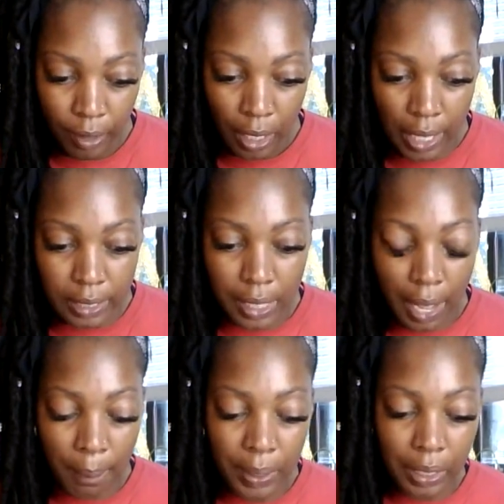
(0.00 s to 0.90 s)
it's
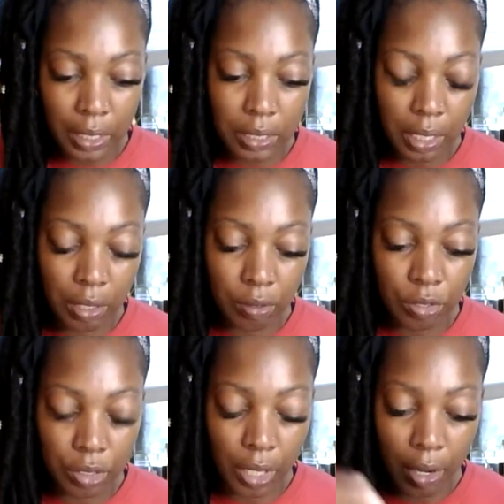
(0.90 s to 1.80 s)
like because they're
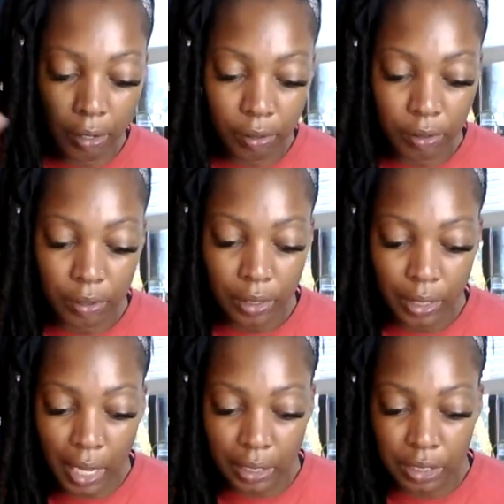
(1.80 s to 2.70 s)
they're
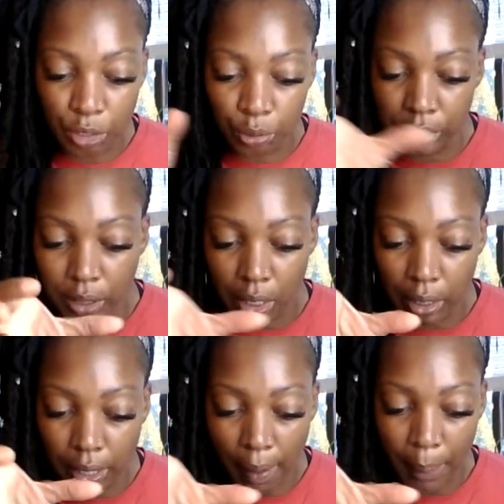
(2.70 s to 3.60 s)
kind of still stuck in that